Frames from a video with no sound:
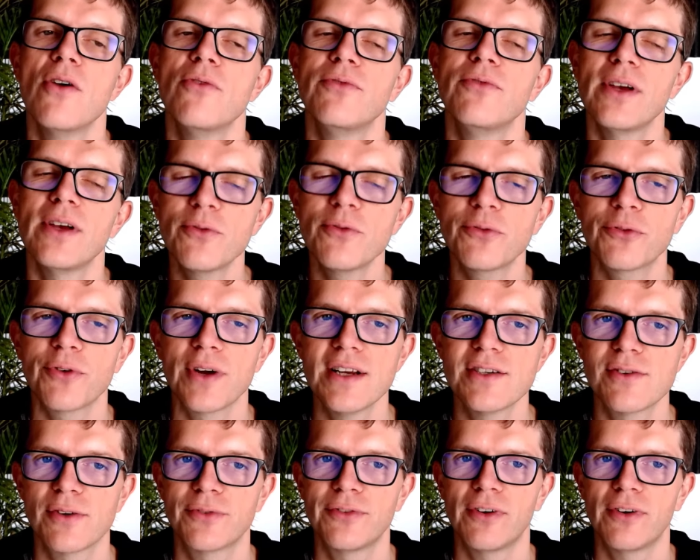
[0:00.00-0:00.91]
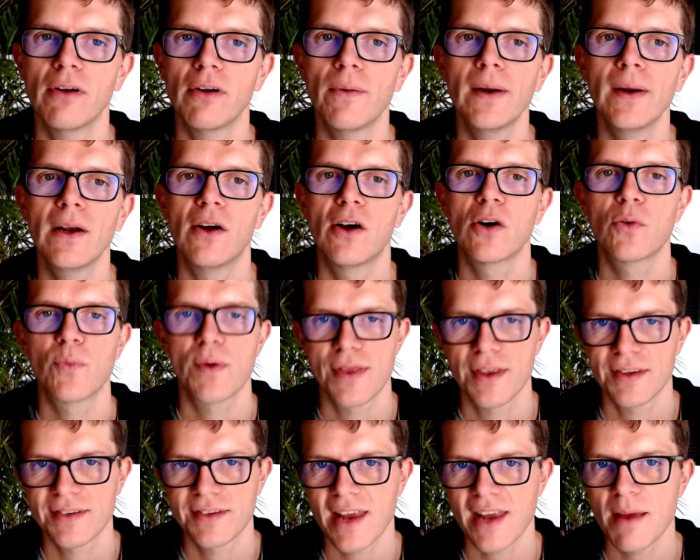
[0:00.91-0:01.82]
Feel free to follow along with
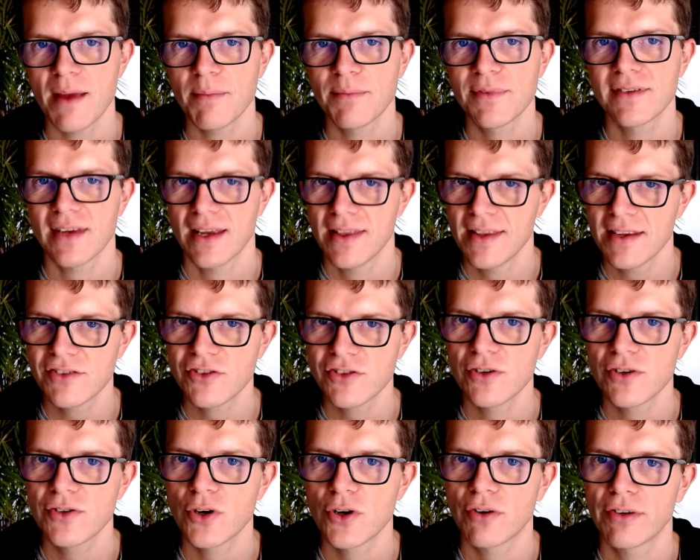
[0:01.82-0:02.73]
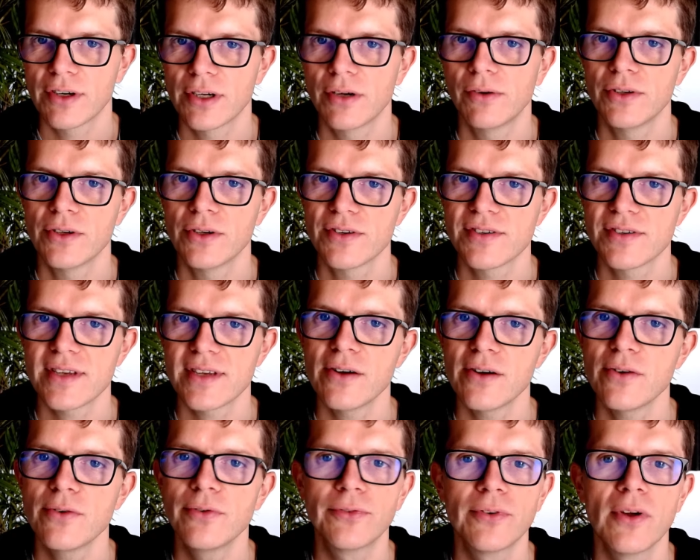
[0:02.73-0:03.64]
the steps in this tutorial
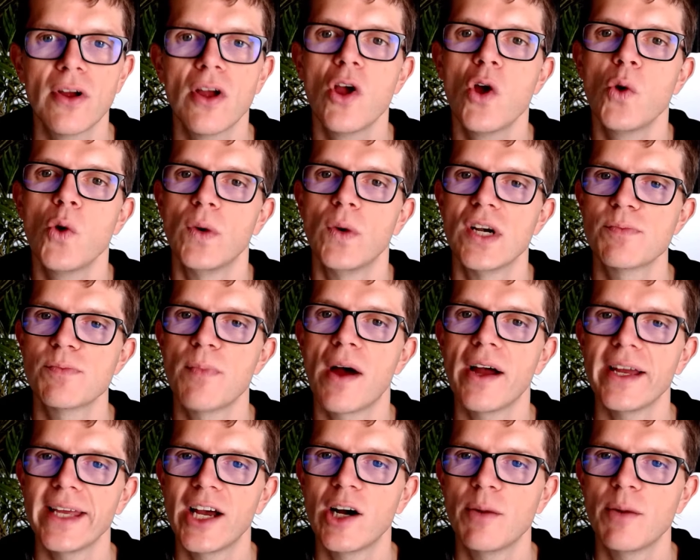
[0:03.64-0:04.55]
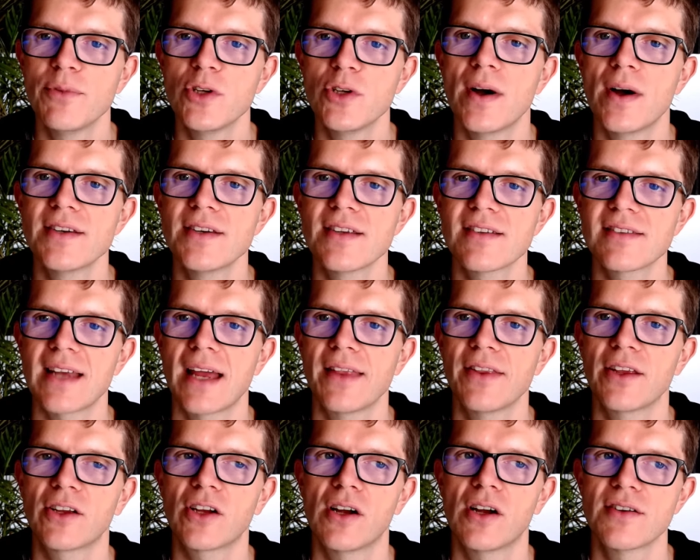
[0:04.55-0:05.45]
yourself, which might help you
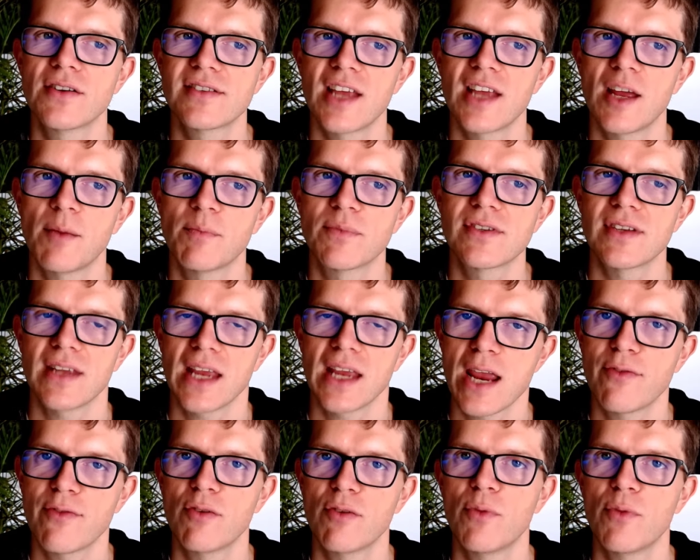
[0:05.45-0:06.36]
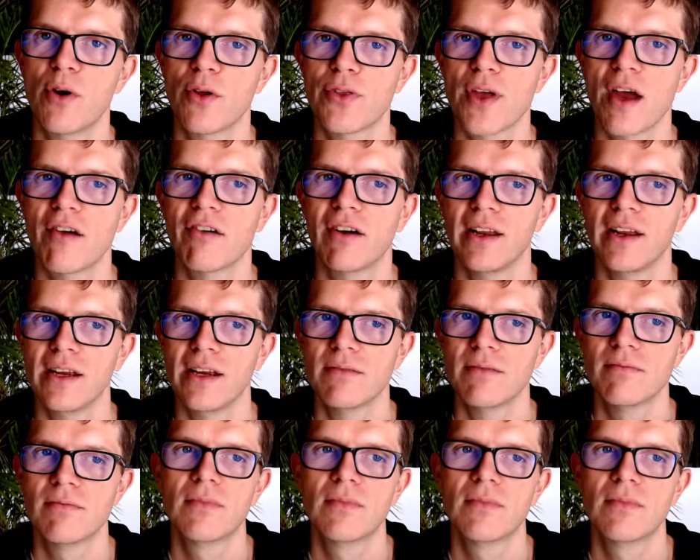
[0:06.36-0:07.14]
understand the concepts even more thoroughly.